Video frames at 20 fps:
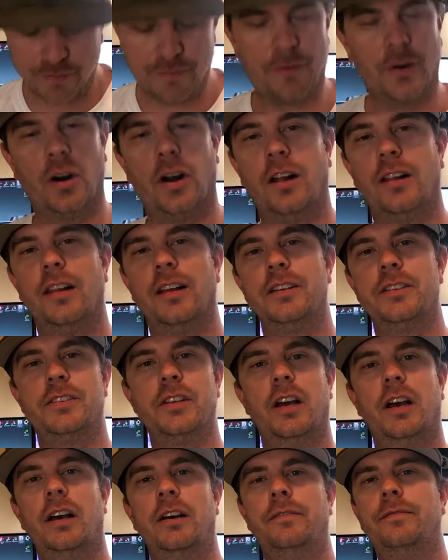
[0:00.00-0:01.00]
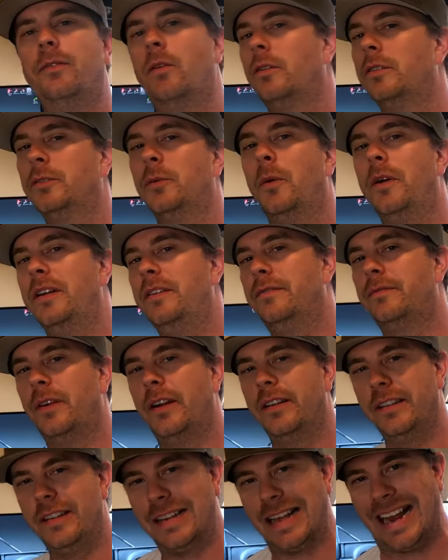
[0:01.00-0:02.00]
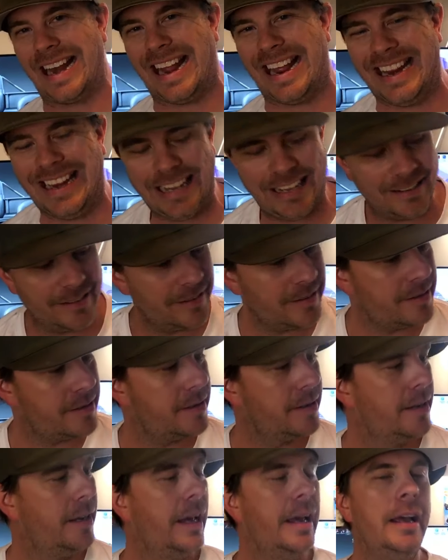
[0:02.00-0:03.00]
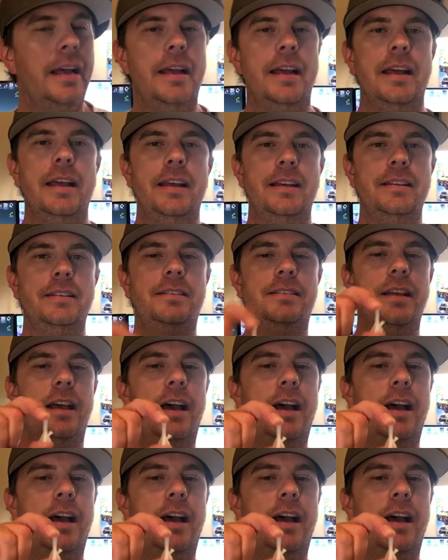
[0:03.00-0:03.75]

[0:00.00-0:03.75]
for all us 420 friendly Canadians is,